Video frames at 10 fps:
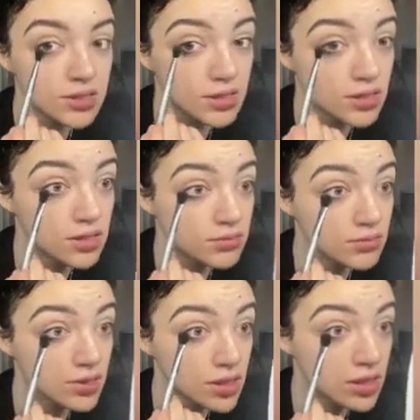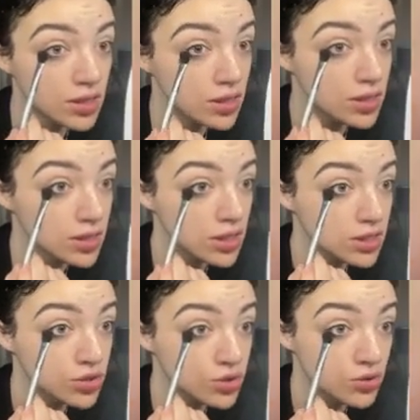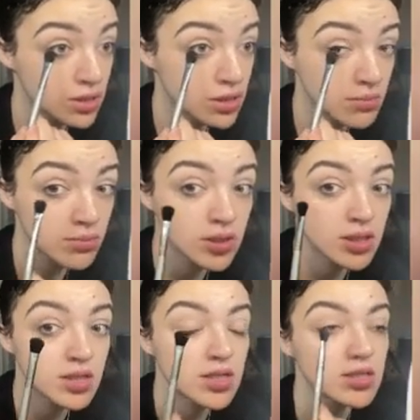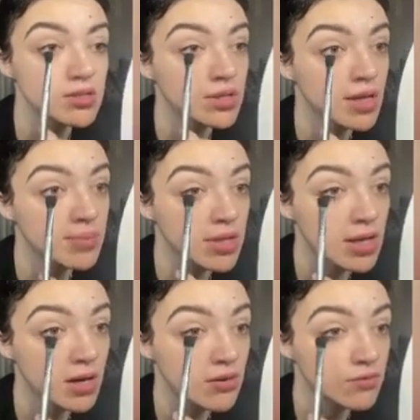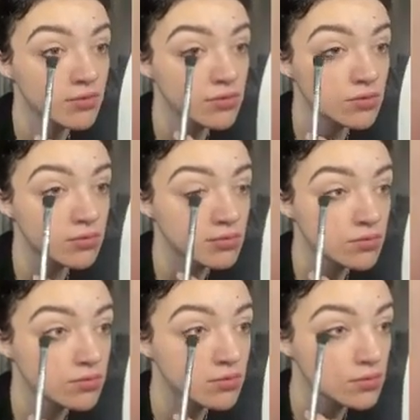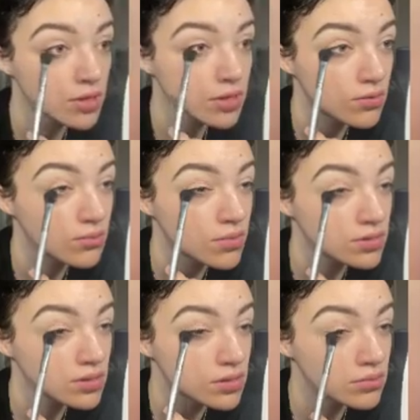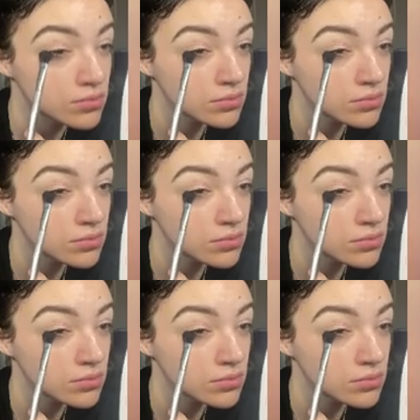gonna look extreme. So you gotta be careful. You don't wanna mess up.